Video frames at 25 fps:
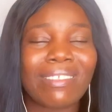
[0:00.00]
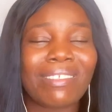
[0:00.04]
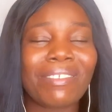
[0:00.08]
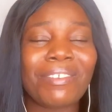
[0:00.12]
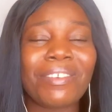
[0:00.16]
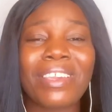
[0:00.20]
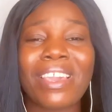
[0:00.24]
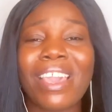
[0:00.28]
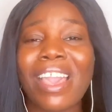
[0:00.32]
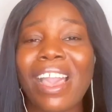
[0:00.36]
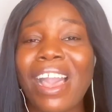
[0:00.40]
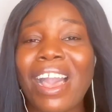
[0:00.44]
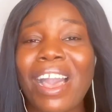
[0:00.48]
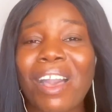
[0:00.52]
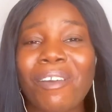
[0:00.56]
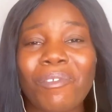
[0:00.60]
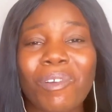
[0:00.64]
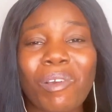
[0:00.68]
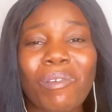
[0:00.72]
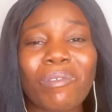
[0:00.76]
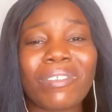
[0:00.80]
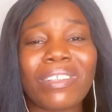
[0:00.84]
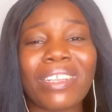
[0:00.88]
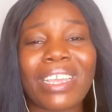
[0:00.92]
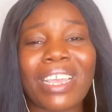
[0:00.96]
So yeah, I've
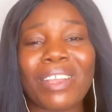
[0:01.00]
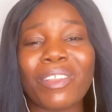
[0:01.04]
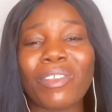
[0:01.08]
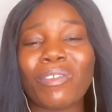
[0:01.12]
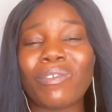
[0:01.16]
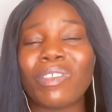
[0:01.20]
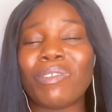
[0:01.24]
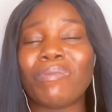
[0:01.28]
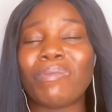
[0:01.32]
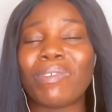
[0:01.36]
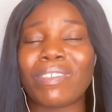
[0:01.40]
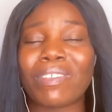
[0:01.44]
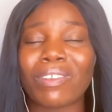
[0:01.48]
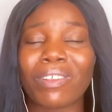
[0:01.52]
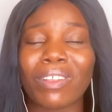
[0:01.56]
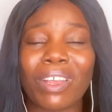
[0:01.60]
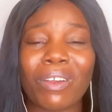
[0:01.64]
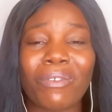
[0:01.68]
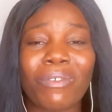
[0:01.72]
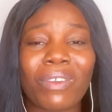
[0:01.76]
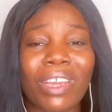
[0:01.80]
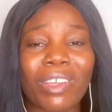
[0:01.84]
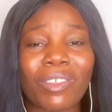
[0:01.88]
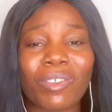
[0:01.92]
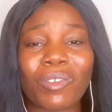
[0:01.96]
come to the end of this particular
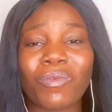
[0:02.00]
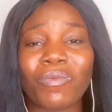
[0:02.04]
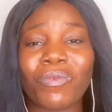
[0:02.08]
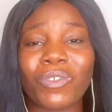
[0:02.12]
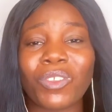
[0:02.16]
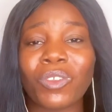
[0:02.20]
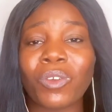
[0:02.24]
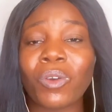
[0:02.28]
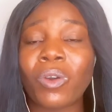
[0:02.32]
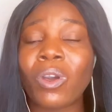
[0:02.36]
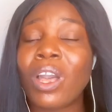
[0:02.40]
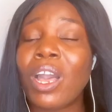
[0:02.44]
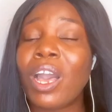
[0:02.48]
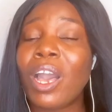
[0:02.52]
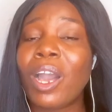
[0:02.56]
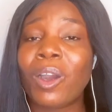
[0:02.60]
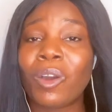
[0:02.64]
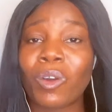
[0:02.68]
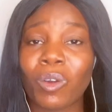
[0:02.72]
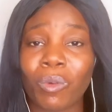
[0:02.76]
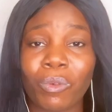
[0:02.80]
reaction video. Hope